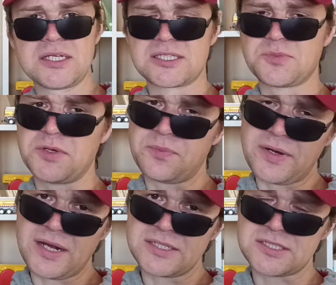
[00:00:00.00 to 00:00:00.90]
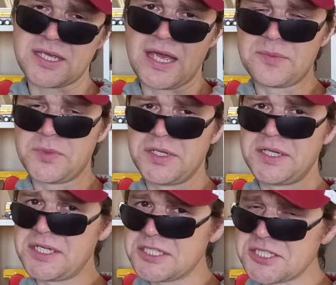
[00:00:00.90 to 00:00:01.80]
Spare parts can be
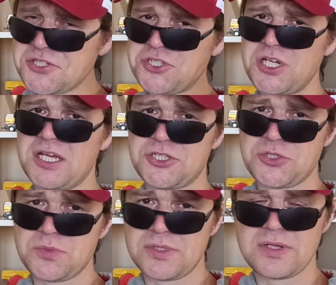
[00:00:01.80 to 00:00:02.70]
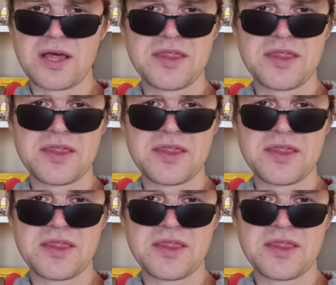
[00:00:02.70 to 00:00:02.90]
interchangeable.